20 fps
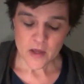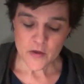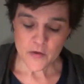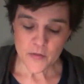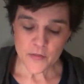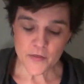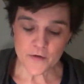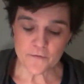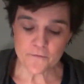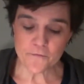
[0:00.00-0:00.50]

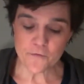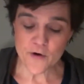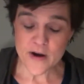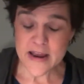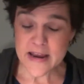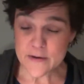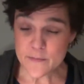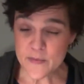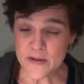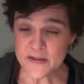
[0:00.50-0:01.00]
The
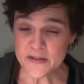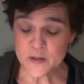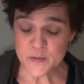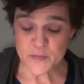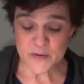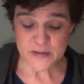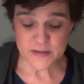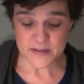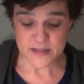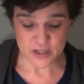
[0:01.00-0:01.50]
freedmen's
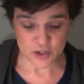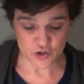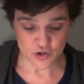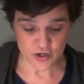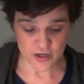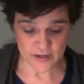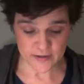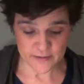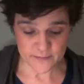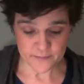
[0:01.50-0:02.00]

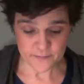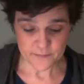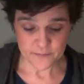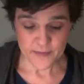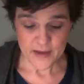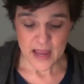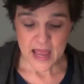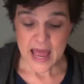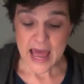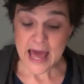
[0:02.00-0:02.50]
position
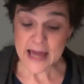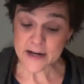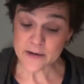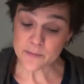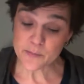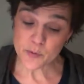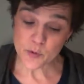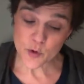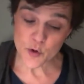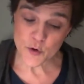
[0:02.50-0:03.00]
had
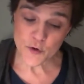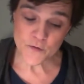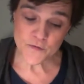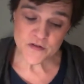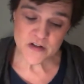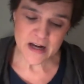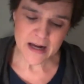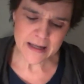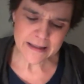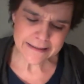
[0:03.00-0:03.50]

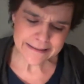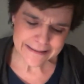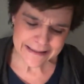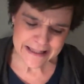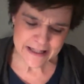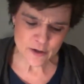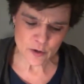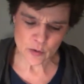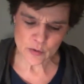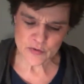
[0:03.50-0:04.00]
improved a
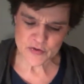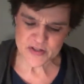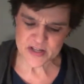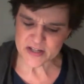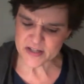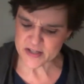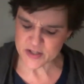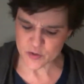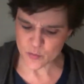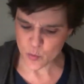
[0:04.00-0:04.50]
little
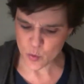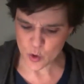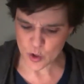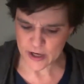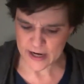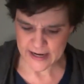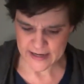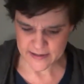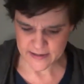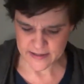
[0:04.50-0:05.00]
since the
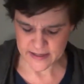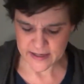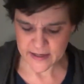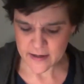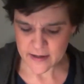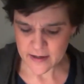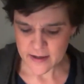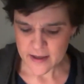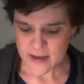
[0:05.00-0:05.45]
war ended.